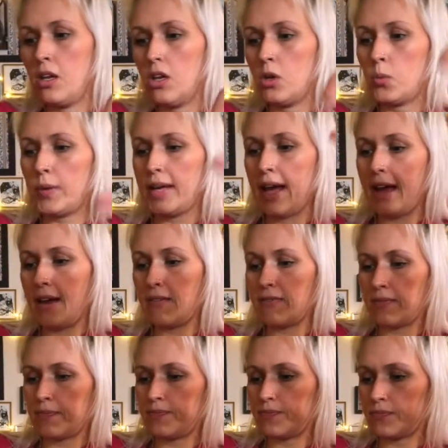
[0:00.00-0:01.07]
We have
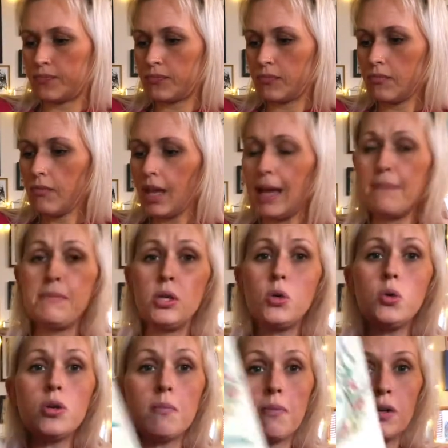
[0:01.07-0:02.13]

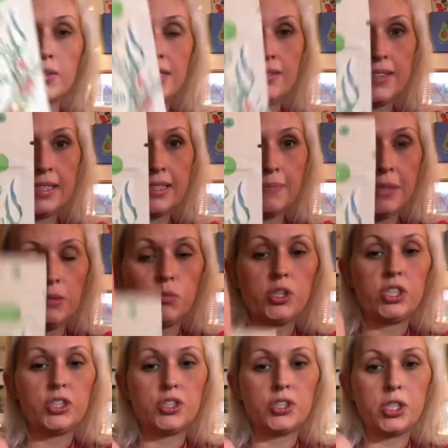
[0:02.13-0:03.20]
Immune Multivitamin, which
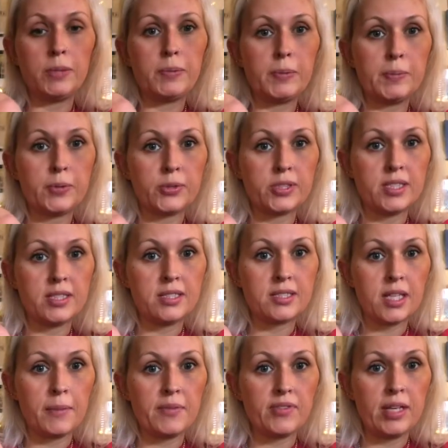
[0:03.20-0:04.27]
is super important this
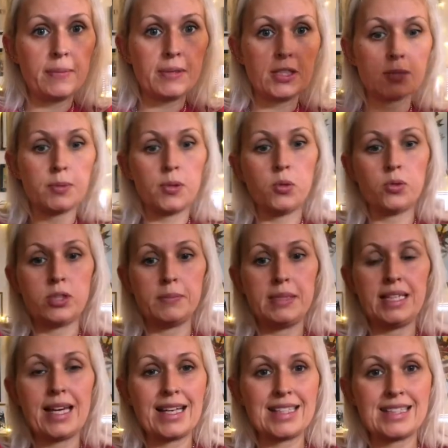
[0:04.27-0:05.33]
time of year because we're all going to be
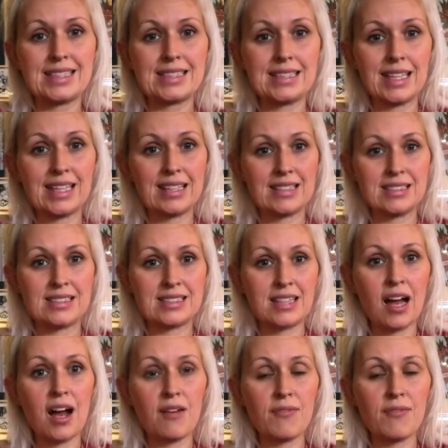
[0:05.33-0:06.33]
getting sick and stuff,